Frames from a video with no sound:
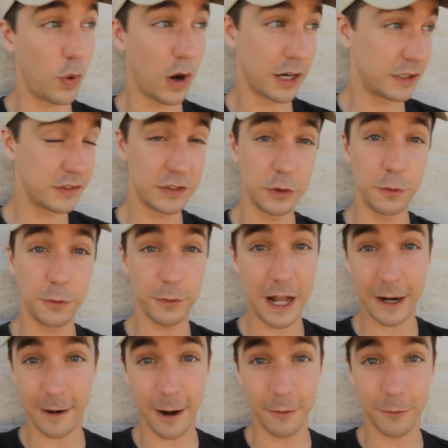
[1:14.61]
want to just do
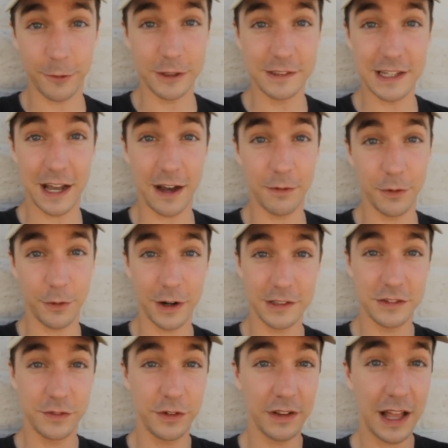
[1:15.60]
flat ground freestyle for the
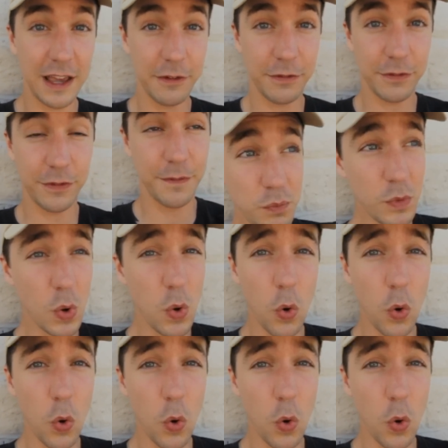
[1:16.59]
rest of your life,